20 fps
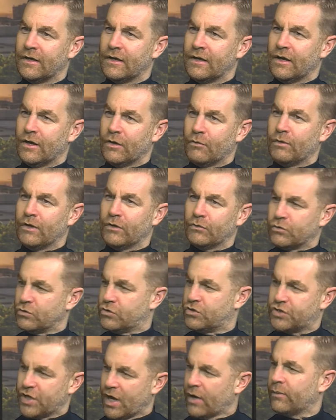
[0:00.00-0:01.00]
a real good
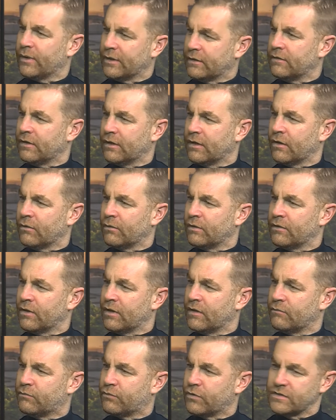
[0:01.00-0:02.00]
show
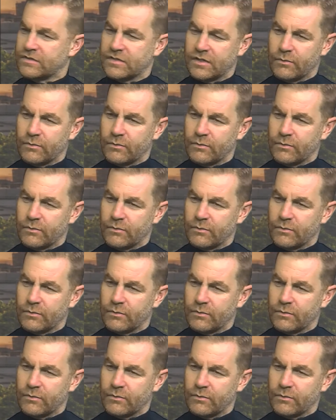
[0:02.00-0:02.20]
in front of